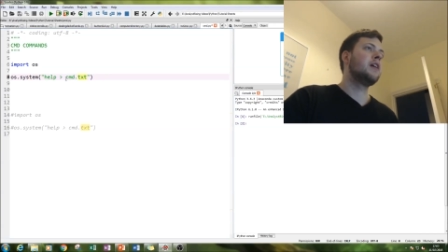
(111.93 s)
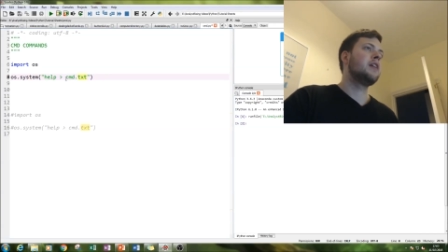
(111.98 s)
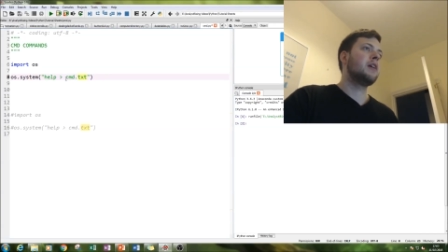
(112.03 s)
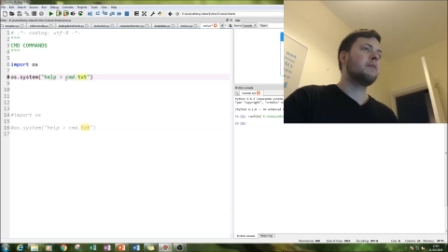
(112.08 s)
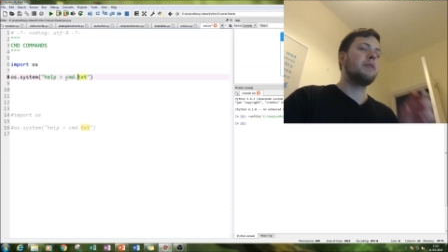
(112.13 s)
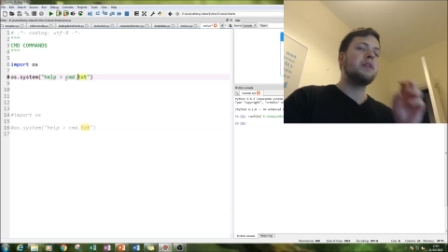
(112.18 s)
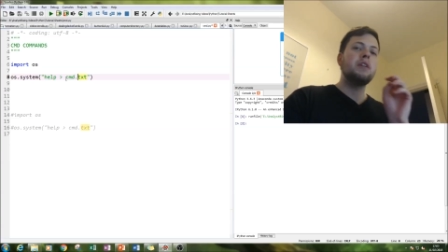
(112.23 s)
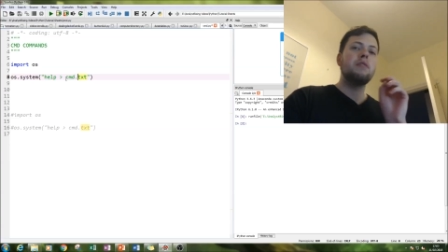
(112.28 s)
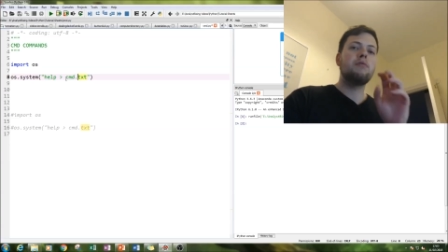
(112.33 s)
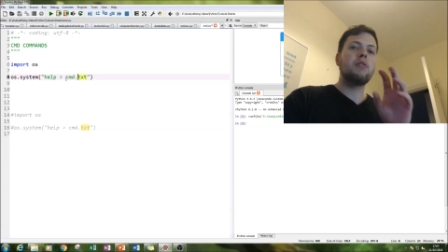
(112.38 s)

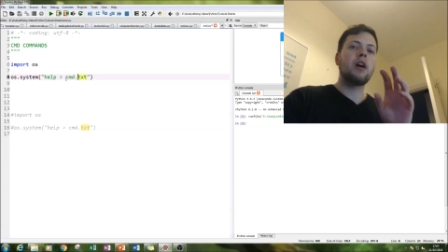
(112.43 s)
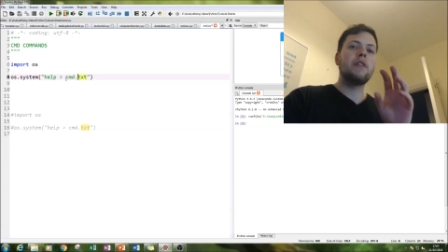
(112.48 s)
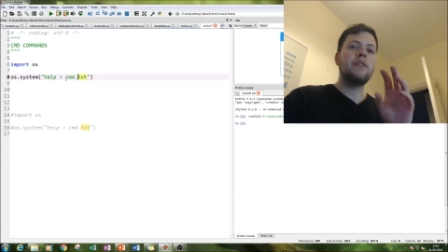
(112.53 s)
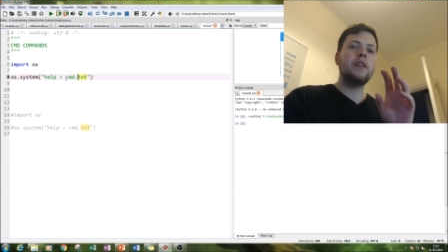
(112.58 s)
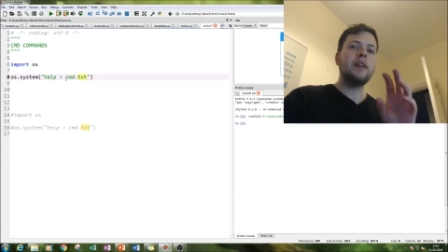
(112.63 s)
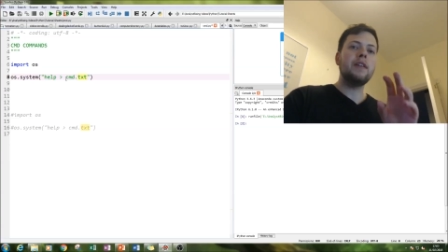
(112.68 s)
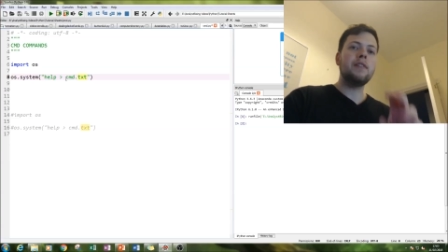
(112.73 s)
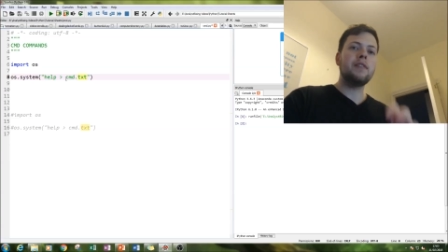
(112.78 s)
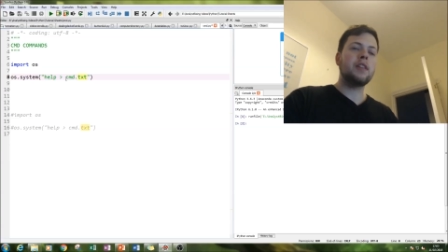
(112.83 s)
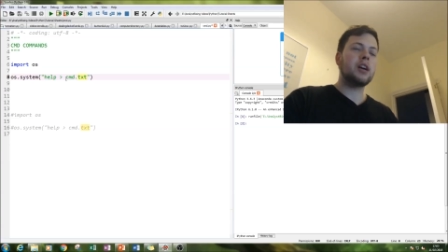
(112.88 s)
And when you run
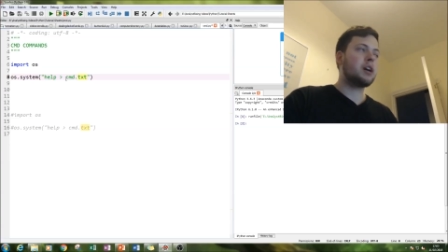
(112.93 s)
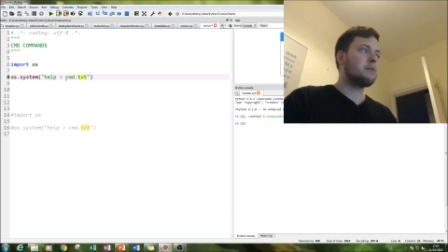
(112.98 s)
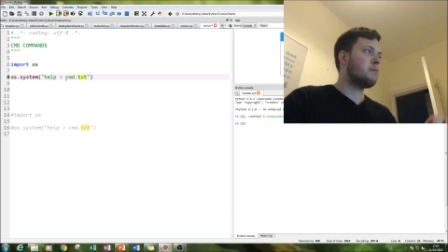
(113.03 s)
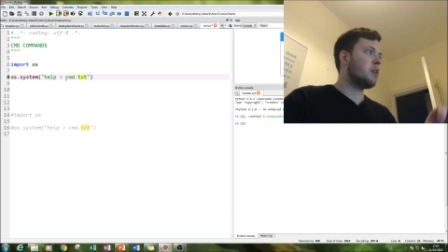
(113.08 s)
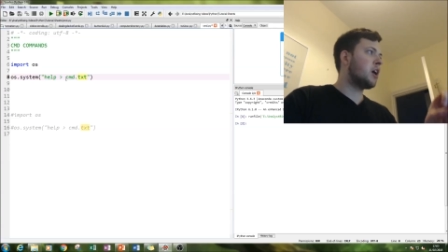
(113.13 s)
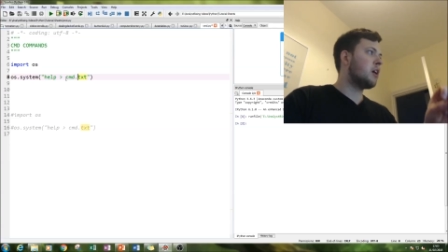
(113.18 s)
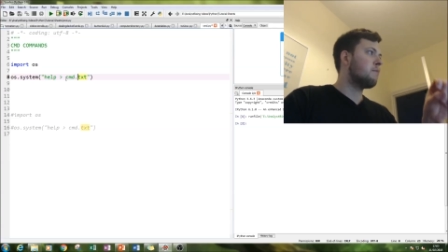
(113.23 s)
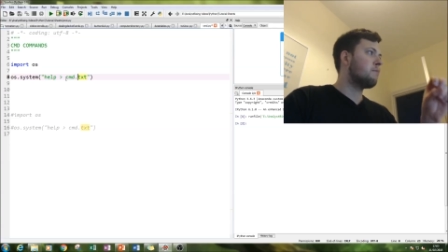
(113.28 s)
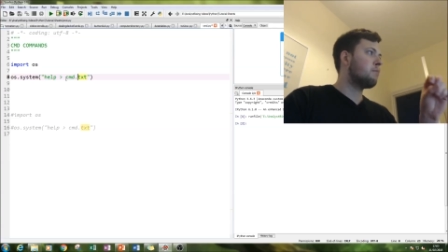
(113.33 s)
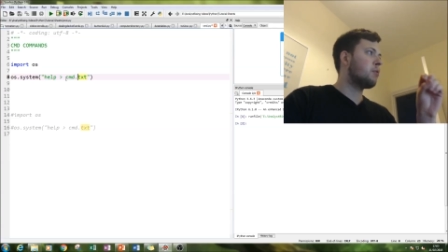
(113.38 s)
this, the
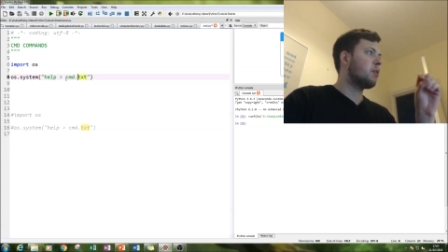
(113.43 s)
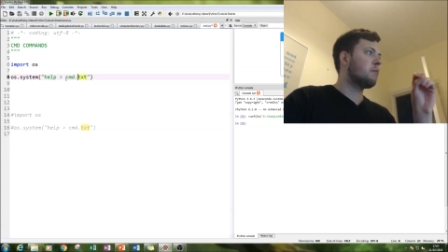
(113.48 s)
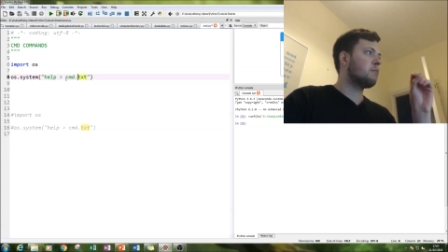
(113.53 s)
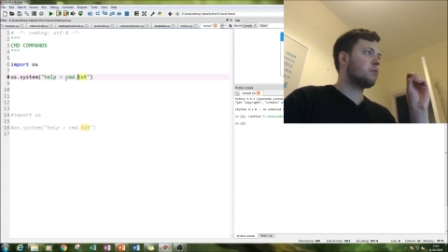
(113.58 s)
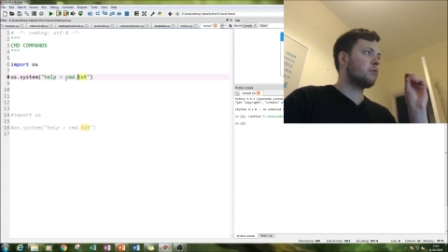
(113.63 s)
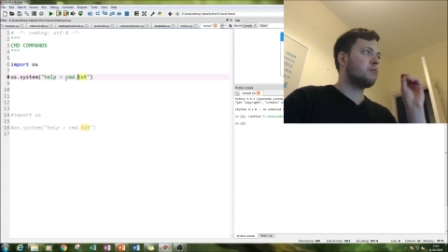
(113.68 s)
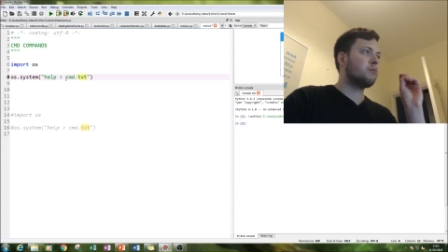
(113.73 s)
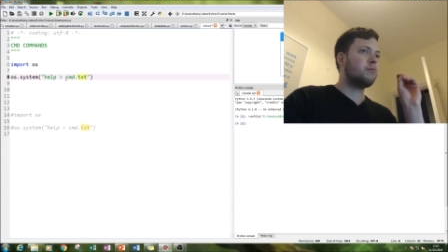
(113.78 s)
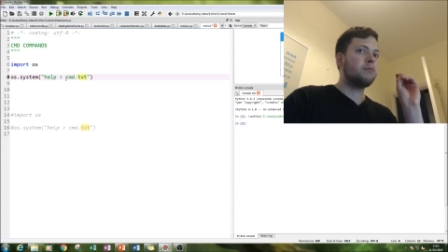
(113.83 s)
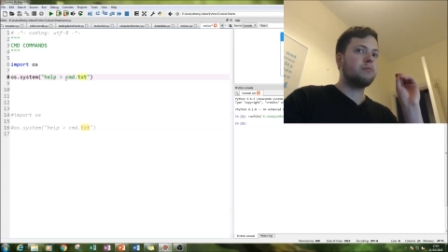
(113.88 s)
command prompt
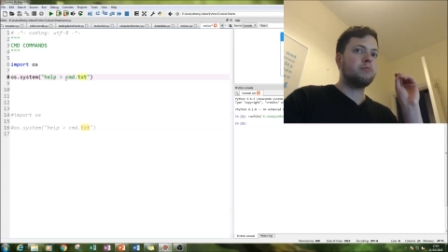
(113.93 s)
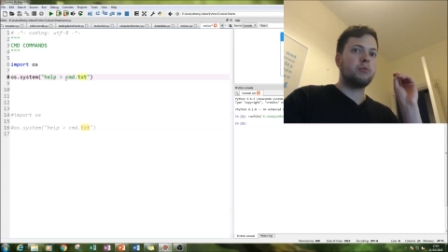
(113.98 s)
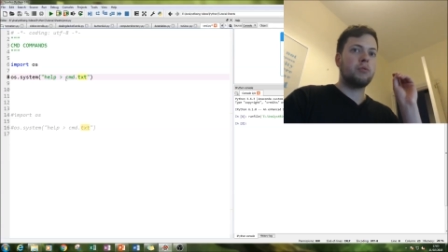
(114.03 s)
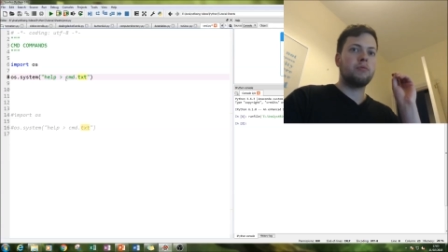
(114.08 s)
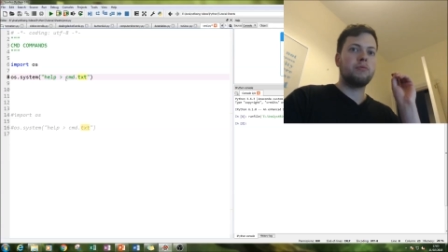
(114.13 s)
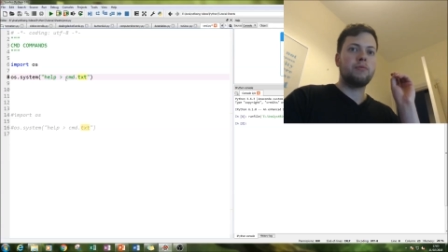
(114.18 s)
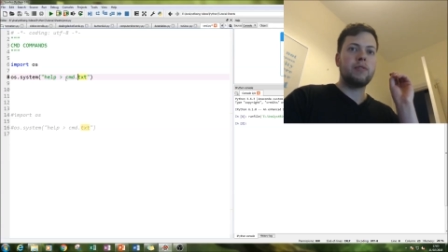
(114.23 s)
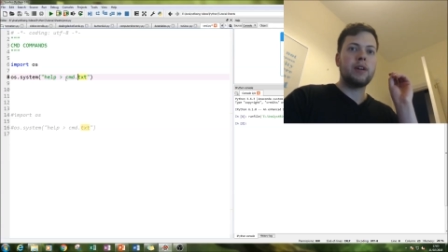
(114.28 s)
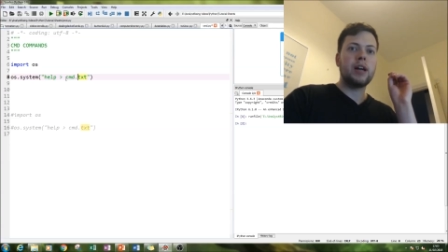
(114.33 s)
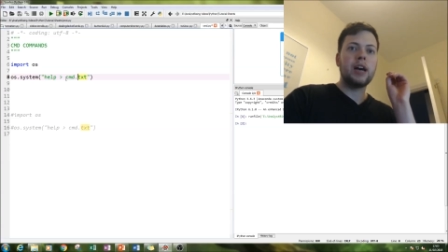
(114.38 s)
will
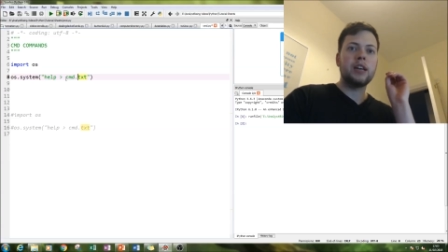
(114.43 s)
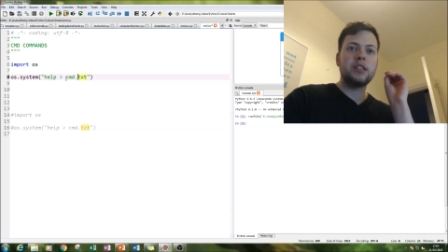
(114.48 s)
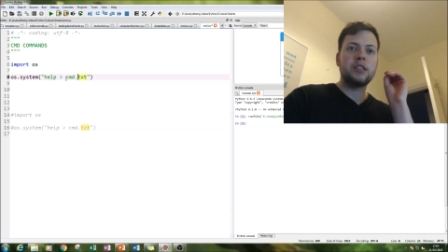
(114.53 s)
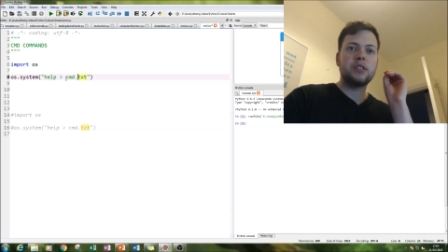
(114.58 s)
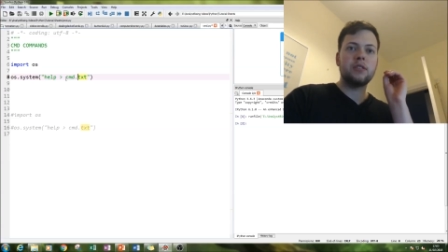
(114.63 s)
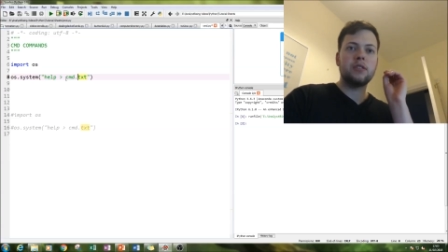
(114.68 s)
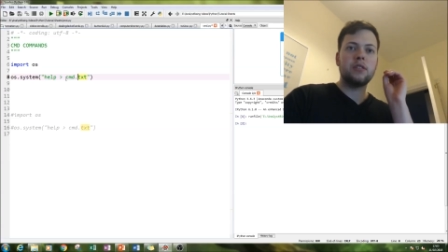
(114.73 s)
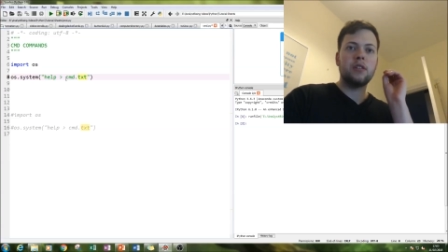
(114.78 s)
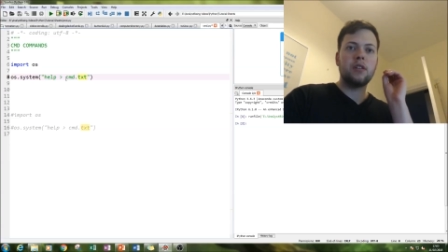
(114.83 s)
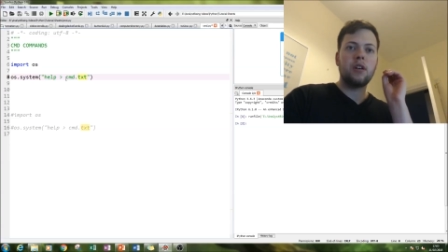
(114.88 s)

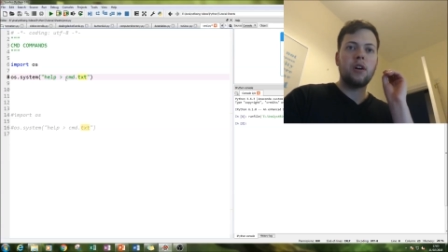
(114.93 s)
flash